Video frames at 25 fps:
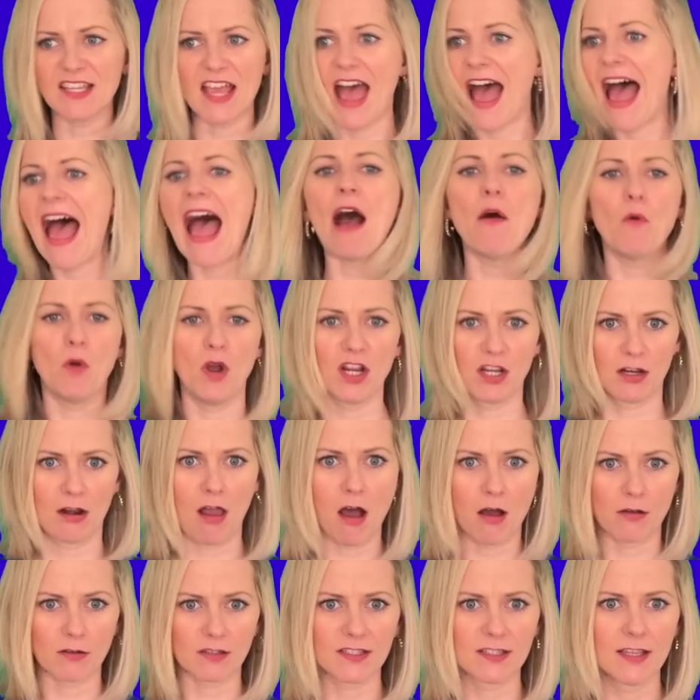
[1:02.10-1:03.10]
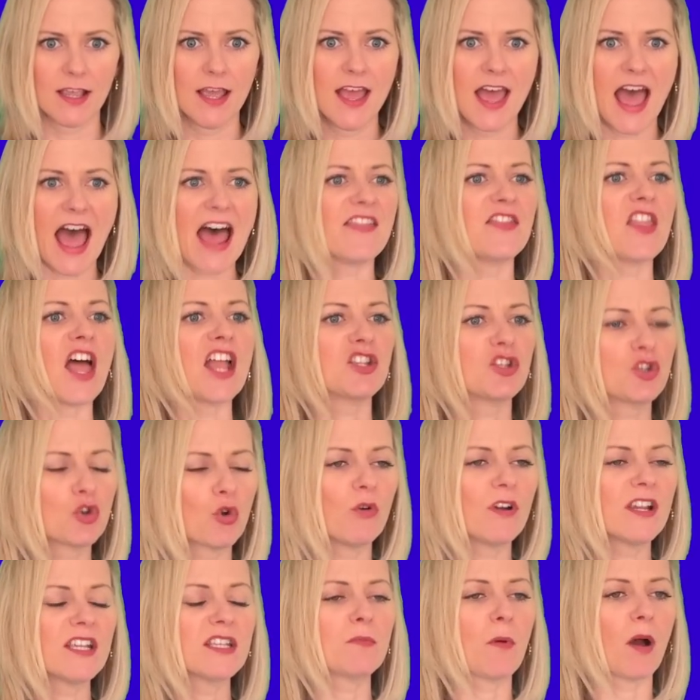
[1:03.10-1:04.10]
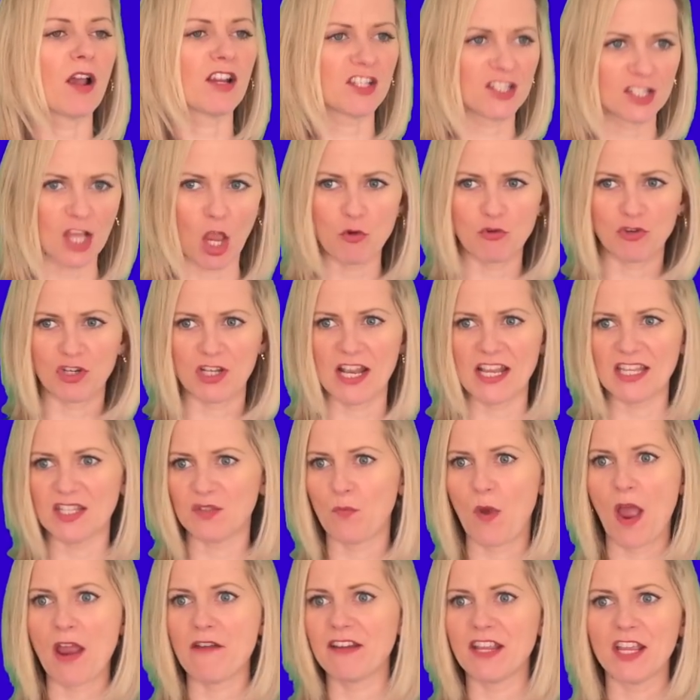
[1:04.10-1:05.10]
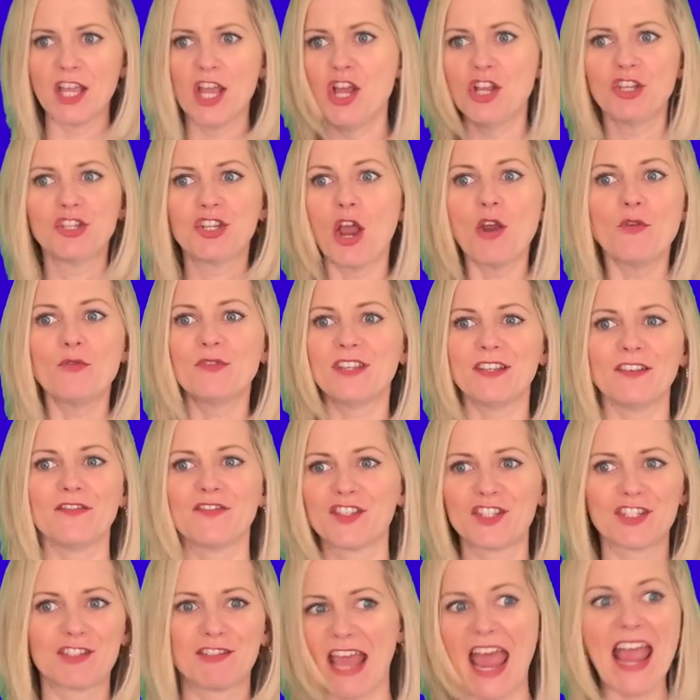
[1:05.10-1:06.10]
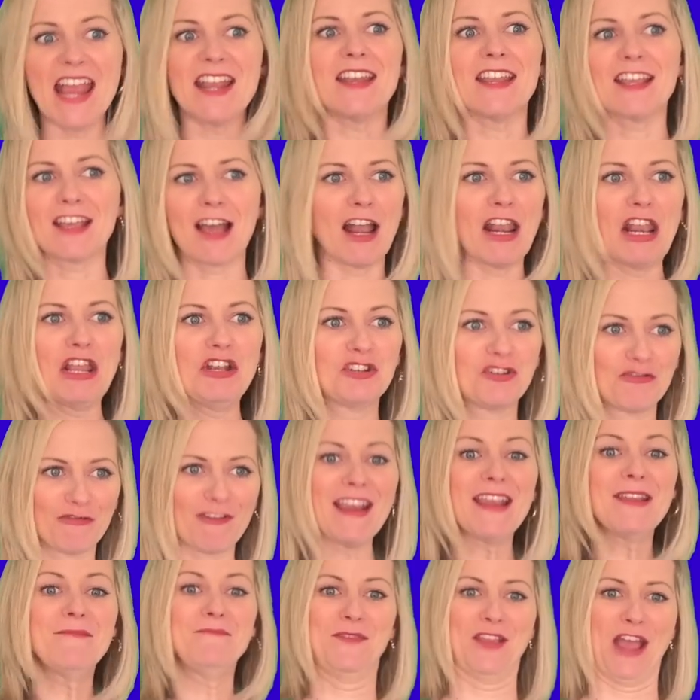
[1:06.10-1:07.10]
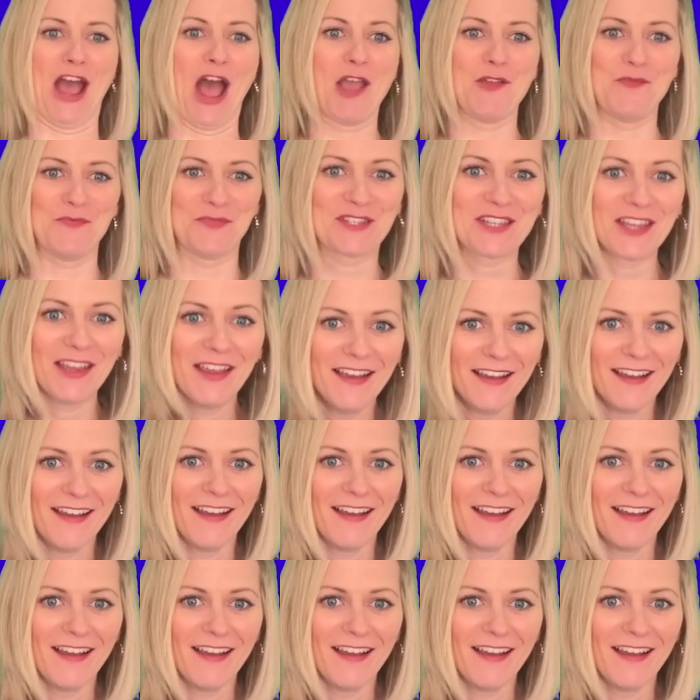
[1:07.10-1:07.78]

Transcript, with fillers: to hourglass, and they're joined by socialists wearing Joseph's Technicolor dream coat.